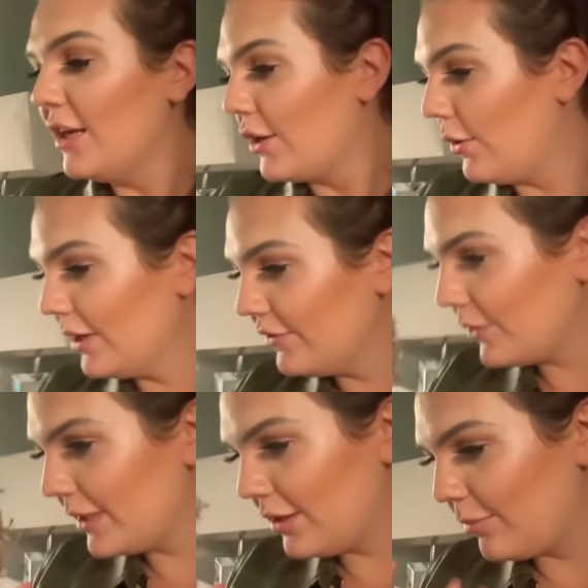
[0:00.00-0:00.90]
go give
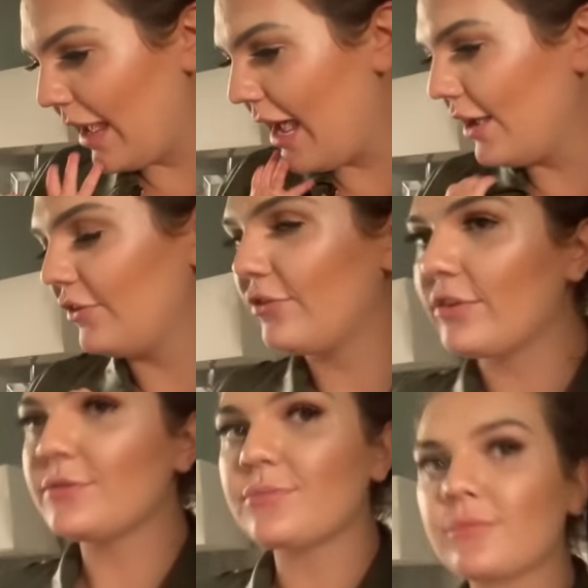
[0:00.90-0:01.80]
you a little bath,
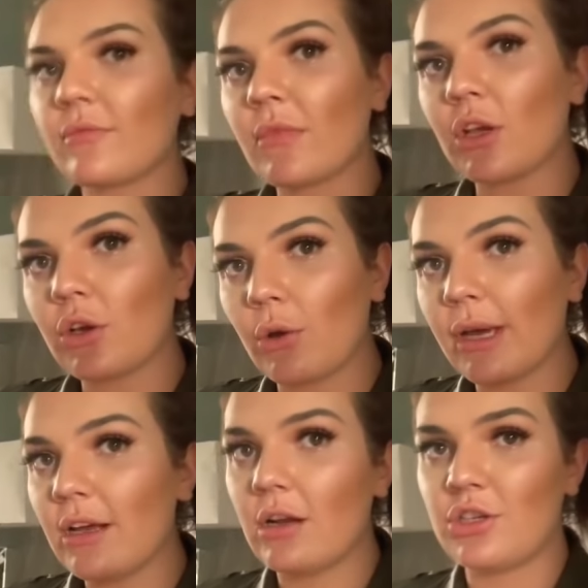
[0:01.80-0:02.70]
go
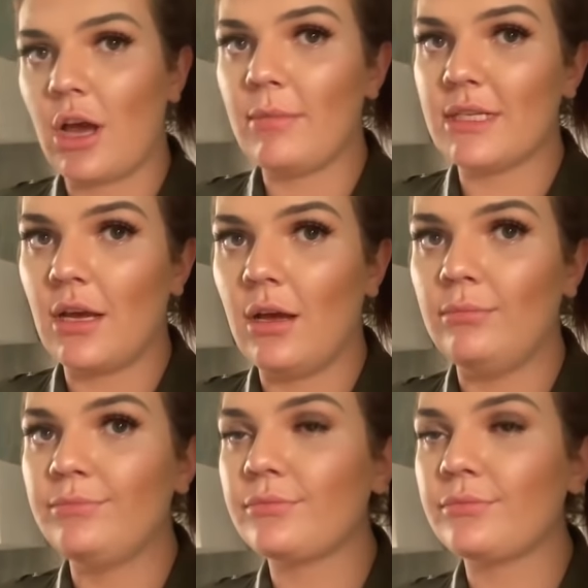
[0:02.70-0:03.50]
get our jammies on,